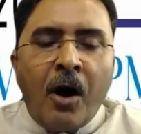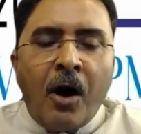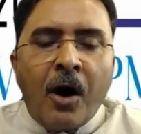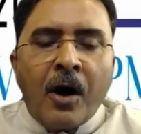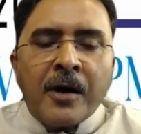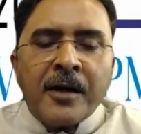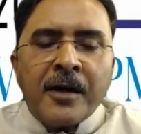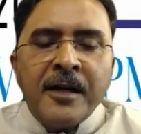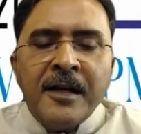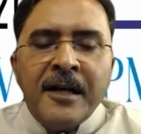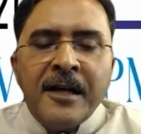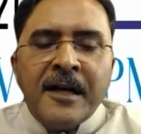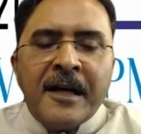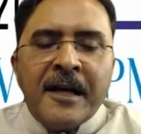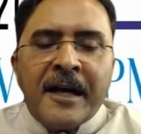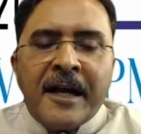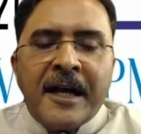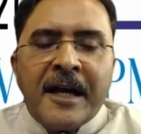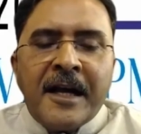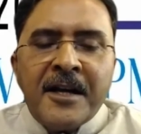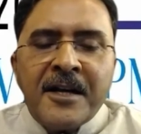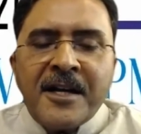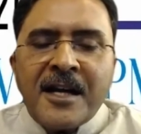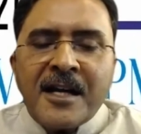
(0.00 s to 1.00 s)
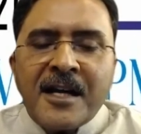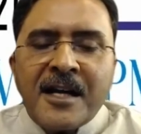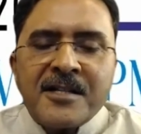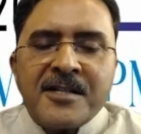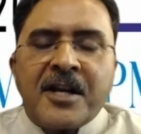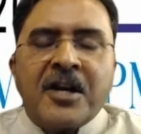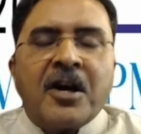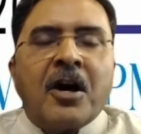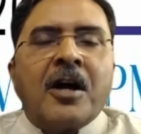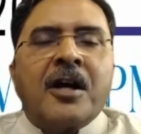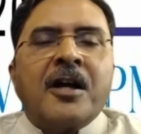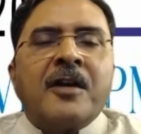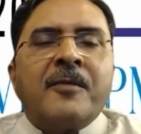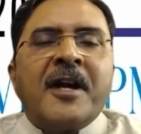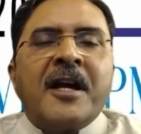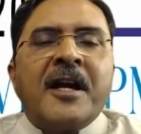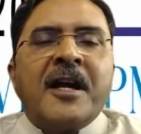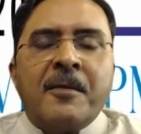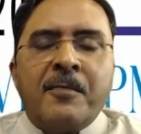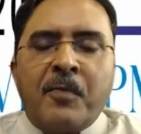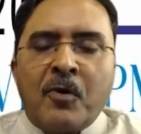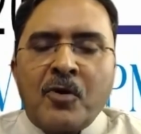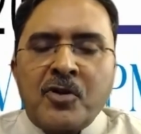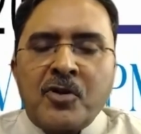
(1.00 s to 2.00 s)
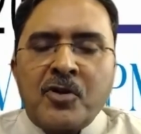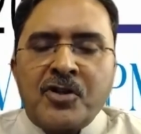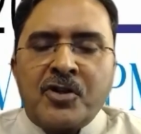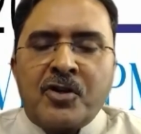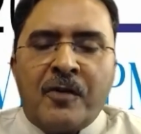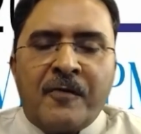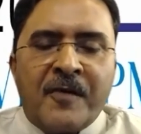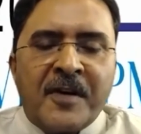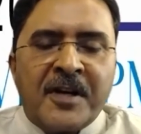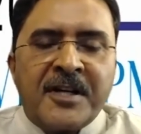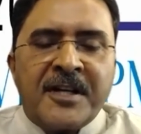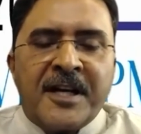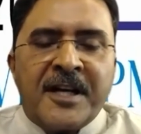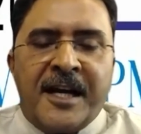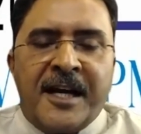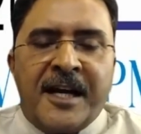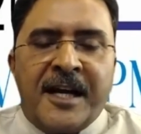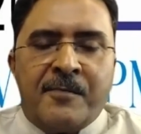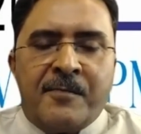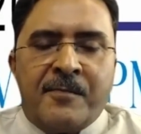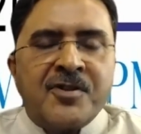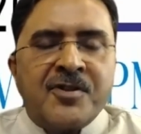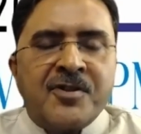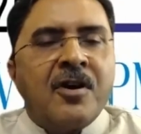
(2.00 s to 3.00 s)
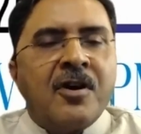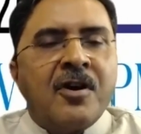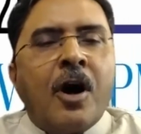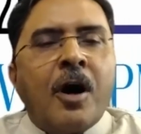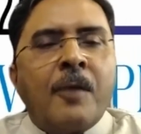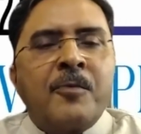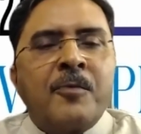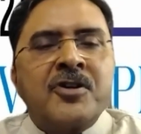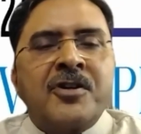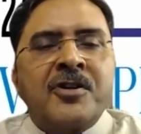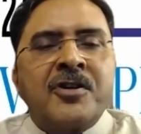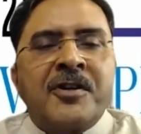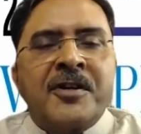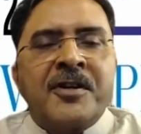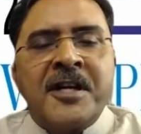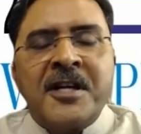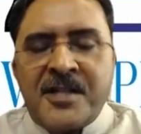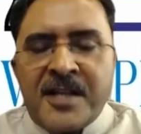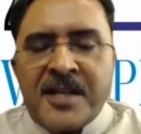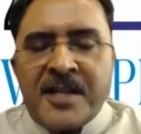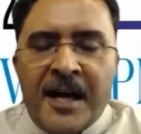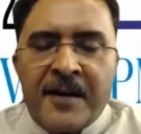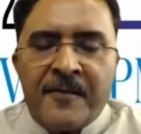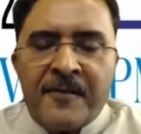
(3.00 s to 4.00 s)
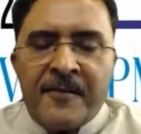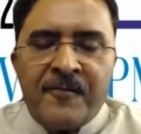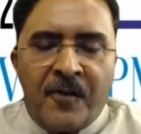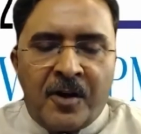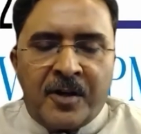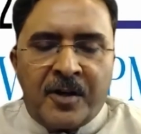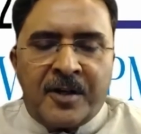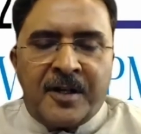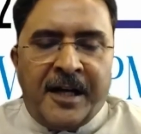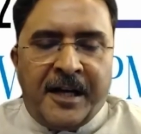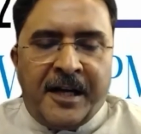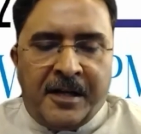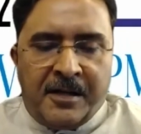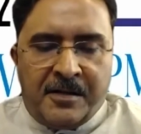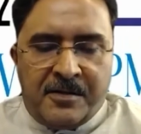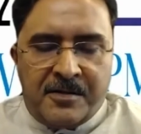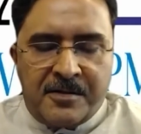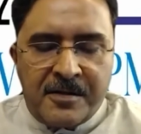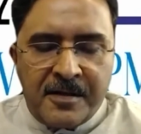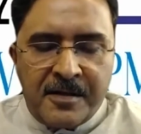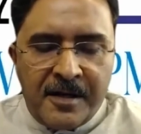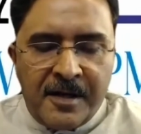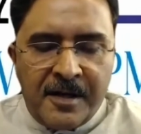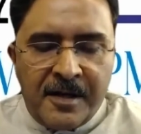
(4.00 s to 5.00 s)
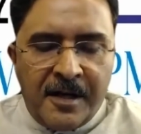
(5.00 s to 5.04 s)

on India's economy in post-COVID times, opportunities and fault lines.